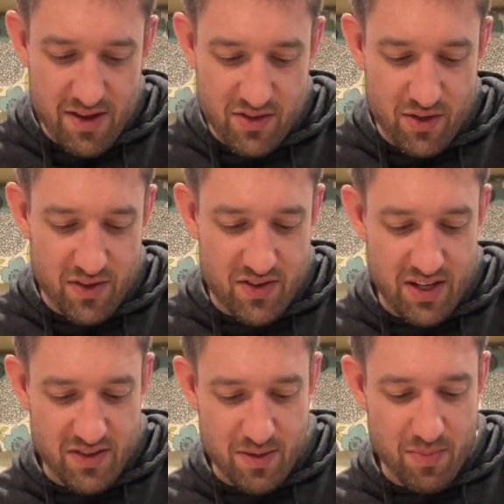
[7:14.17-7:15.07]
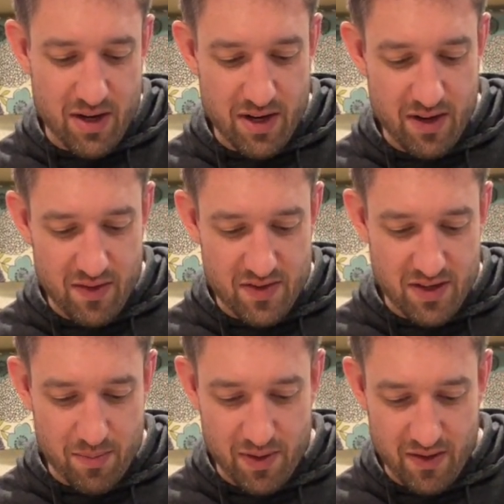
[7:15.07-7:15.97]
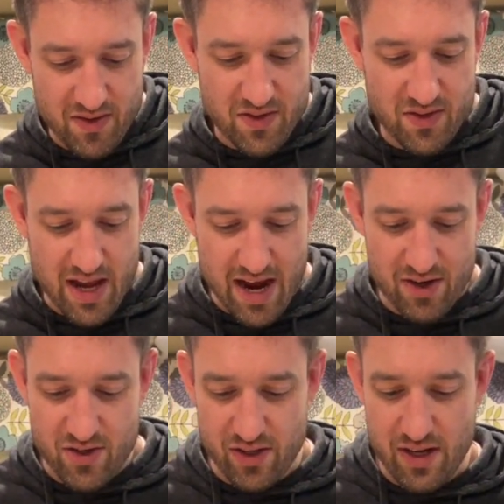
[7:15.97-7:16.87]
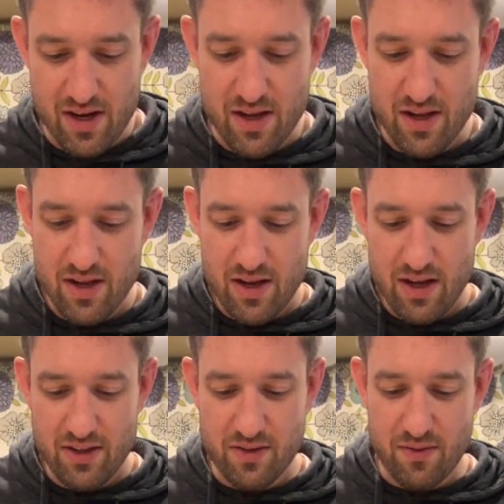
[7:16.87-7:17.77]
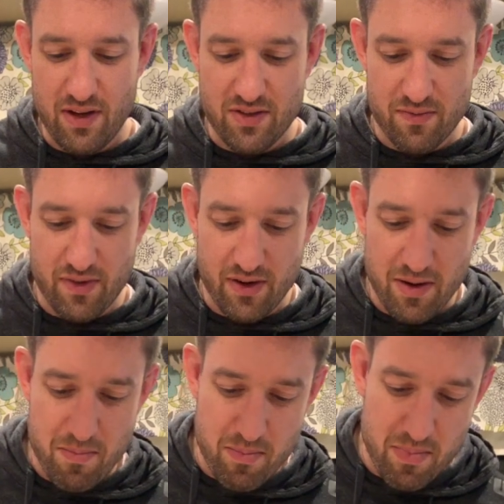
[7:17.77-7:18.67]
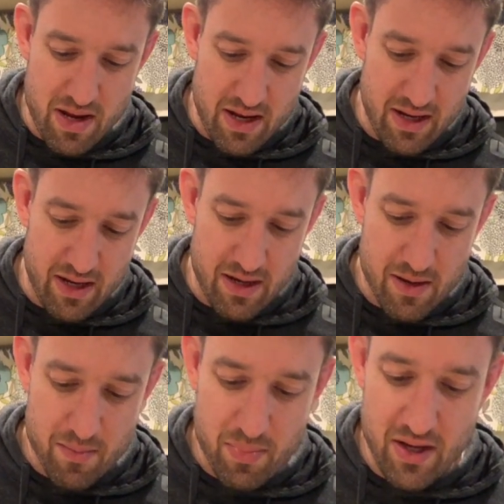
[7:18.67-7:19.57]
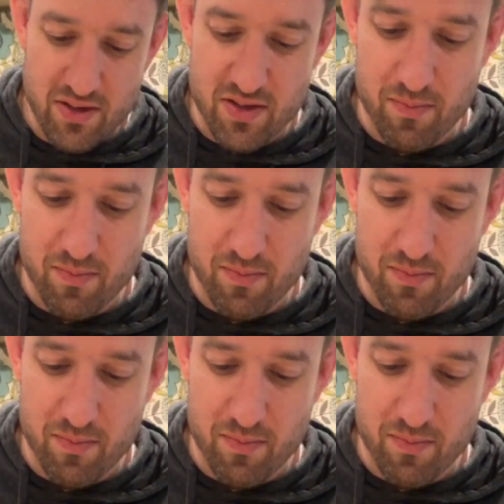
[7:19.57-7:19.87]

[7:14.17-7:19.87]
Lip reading: you can see, as I'm cutting this up, like this is actually, it's a very meaty piece of